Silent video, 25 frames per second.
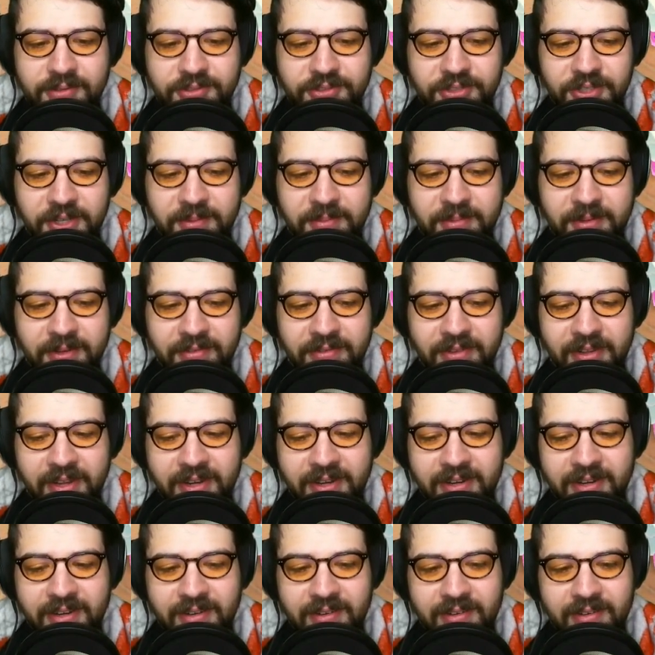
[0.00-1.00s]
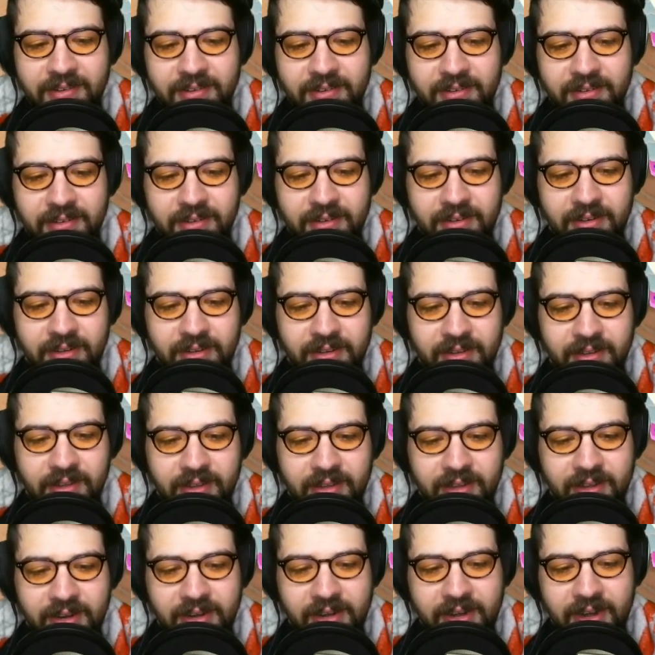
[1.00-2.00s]
dreaming of hitting
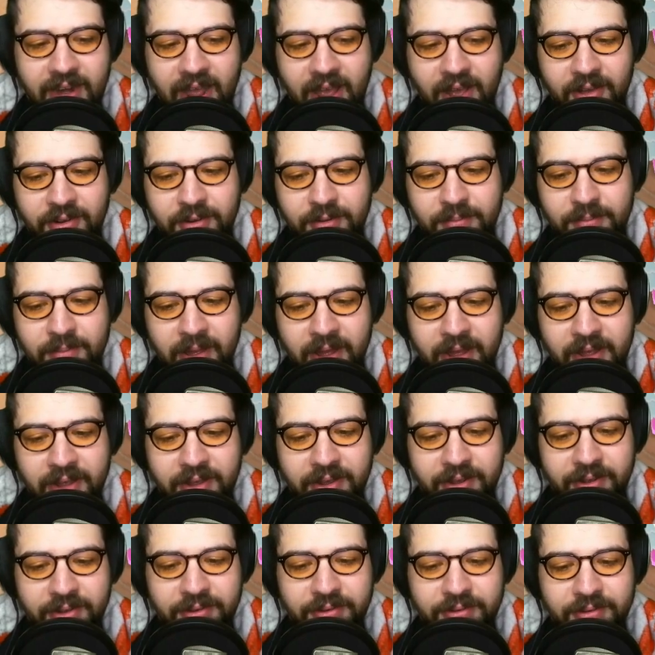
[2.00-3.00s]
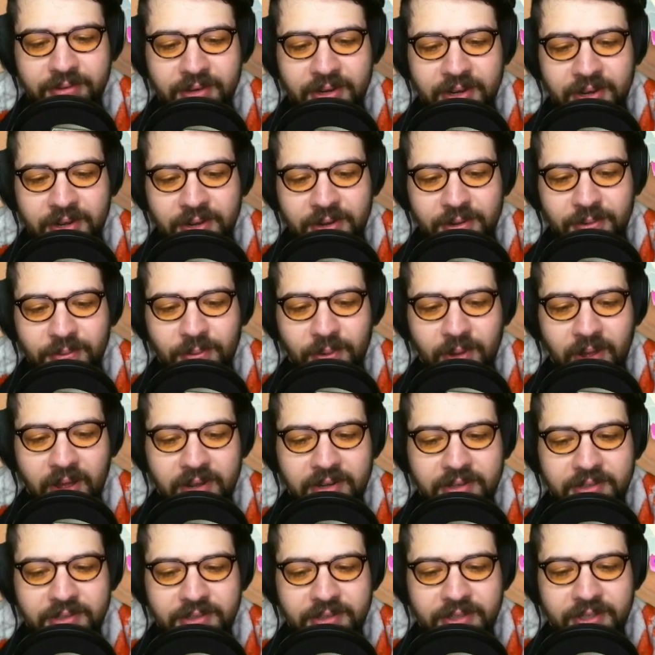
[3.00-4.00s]
out on my own,
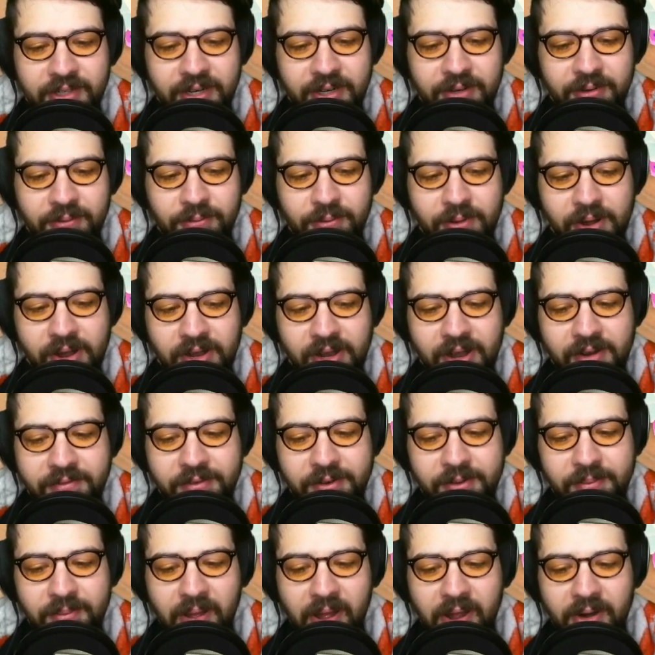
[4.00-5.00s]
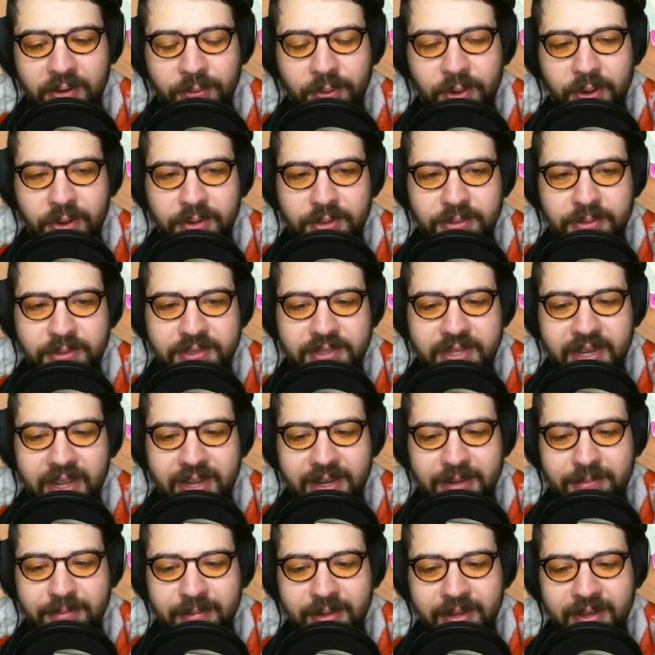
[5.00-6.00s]
wandering wherever my road would
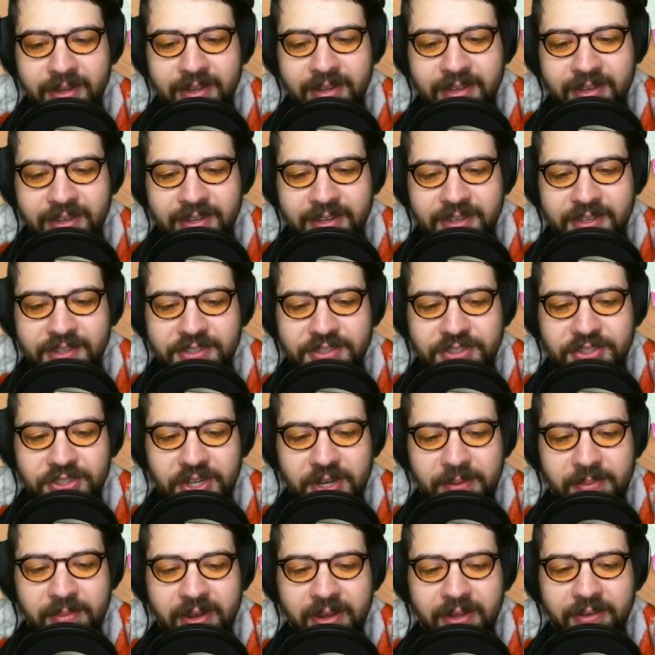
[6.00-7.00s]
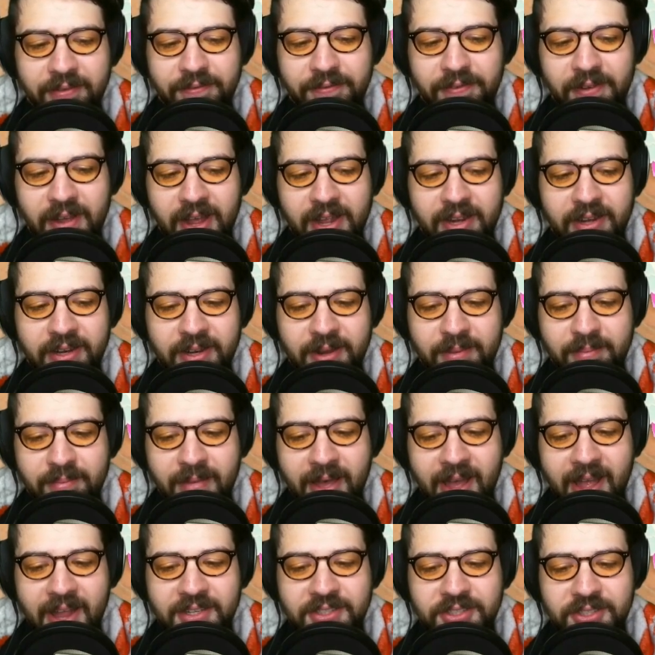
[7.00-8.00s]
take me. Dreaming of finding a
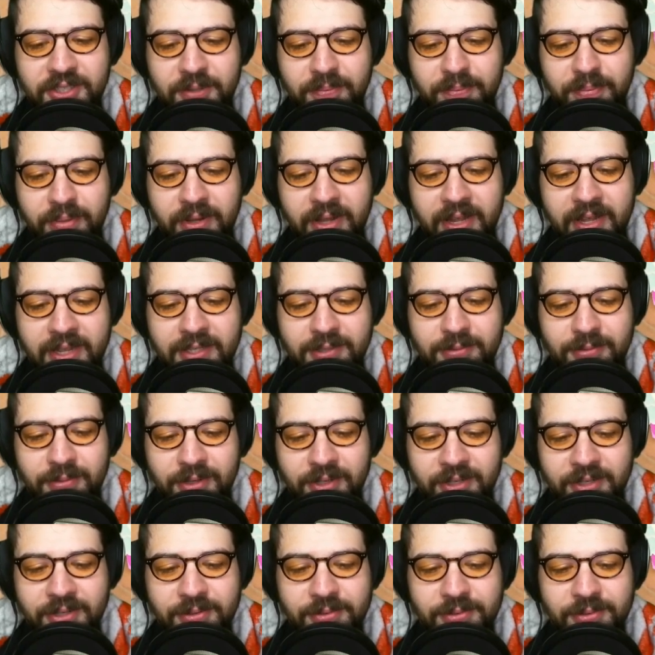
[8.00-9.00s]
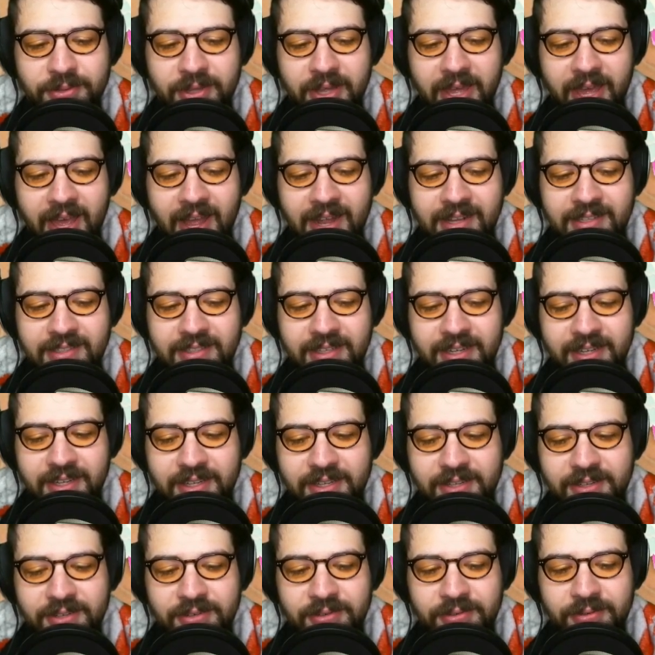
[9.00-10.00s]
magical place where cool cats like
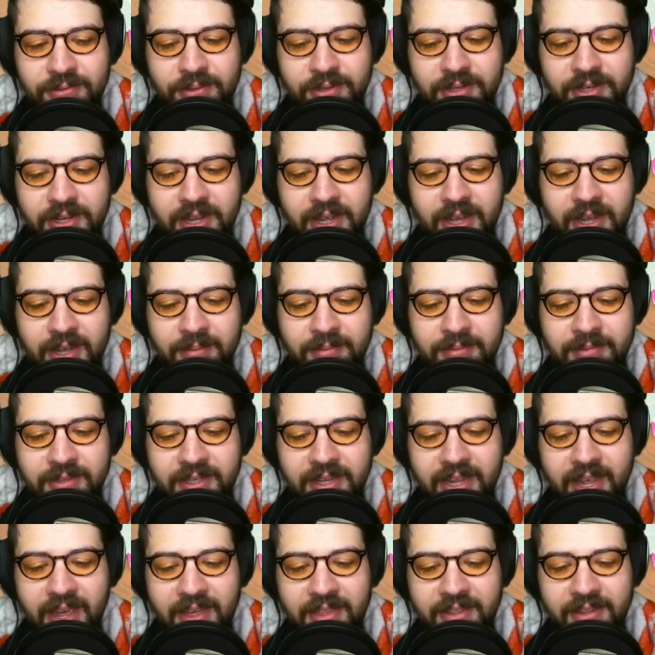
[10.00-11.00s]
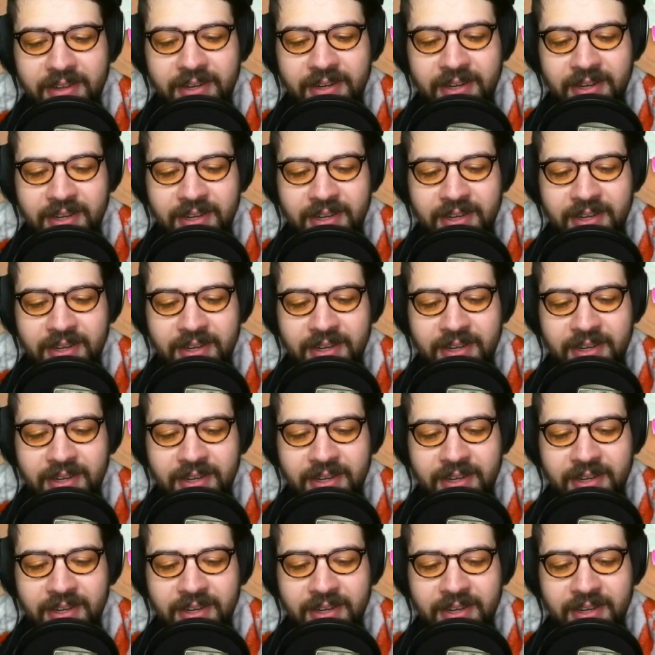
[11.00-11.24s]
you would come together